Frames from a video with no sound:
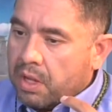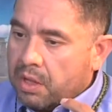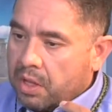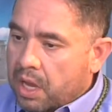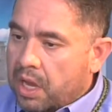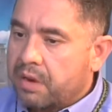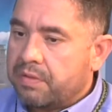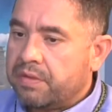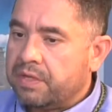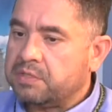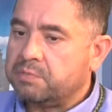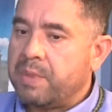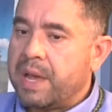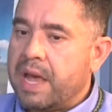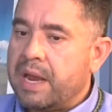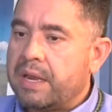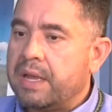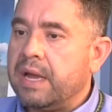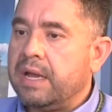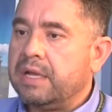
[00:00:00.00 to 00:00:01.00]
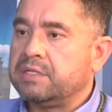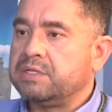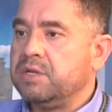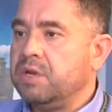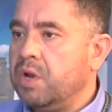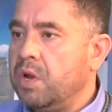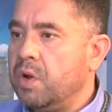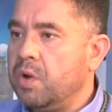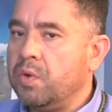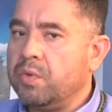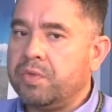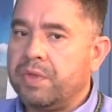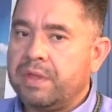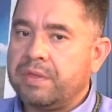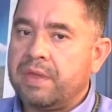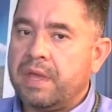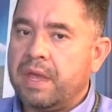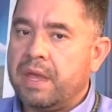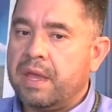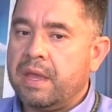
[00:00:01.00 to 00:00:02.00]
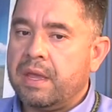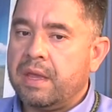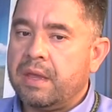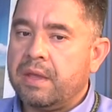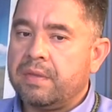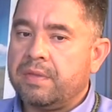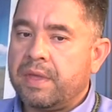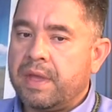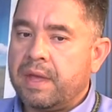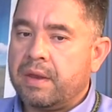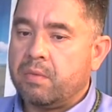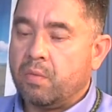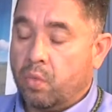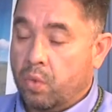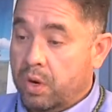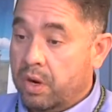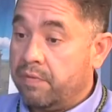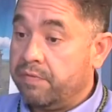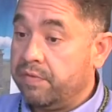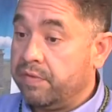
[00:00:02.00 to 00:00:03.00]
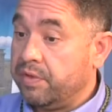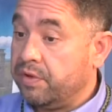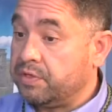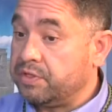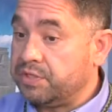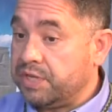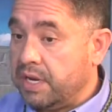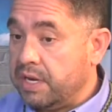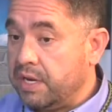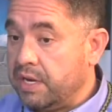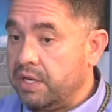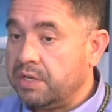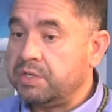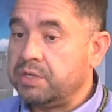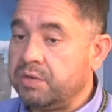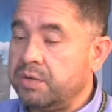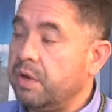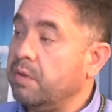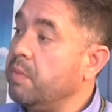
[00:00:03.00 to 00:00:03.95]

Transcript: a lot of these bad guys know that they that wherever they're sending it to,